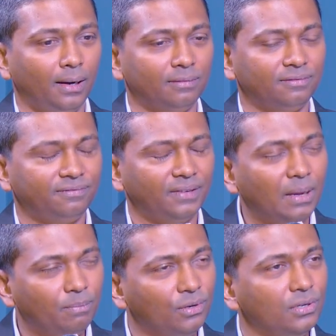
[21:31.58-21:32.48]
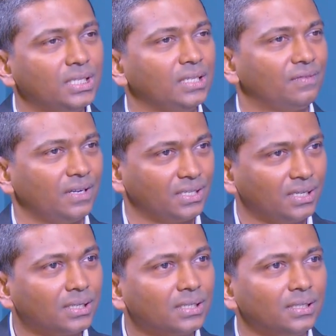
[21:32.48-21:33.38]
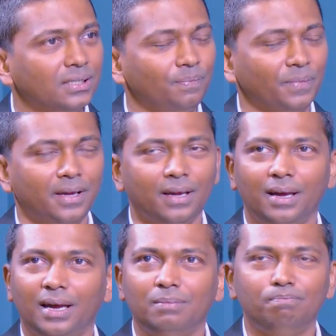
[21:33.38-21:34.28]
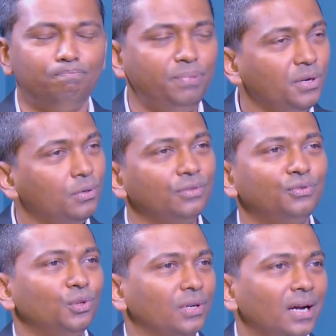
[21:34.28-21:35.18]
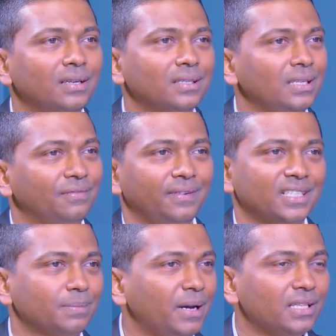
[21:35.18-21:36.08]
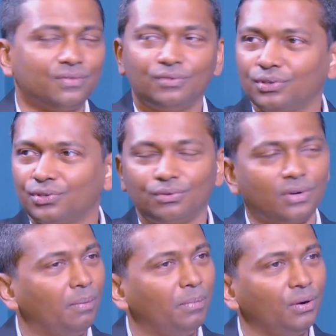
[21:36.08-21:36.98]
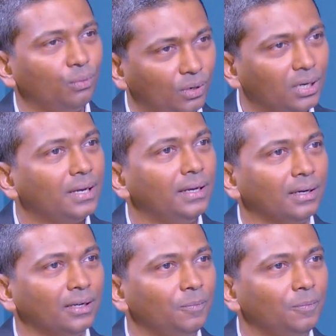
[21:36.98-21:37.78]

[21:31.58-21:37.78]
fabulous infrastructure, and beautiful country if expats wants to come and work here.